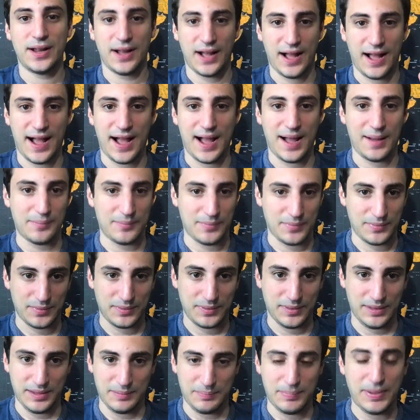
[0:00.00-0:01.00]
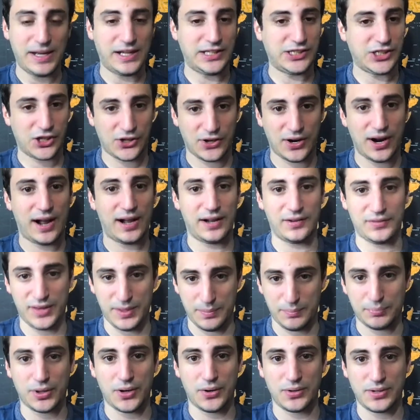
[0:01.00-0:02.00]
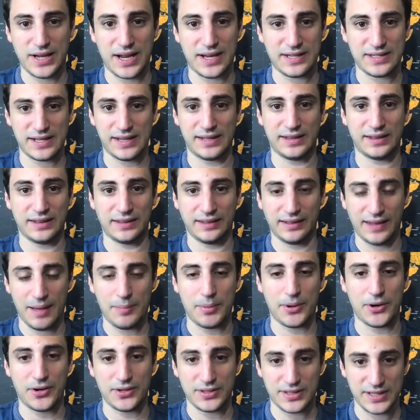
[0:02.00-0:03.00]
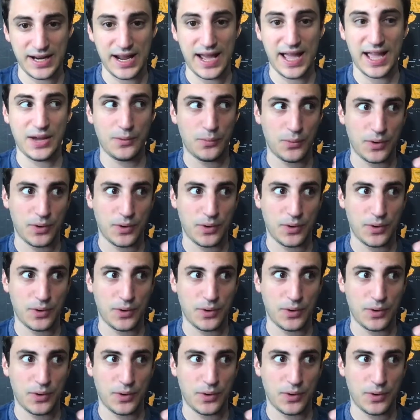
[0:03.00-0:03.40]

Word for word: um, the picture of the protests in Lebanon today,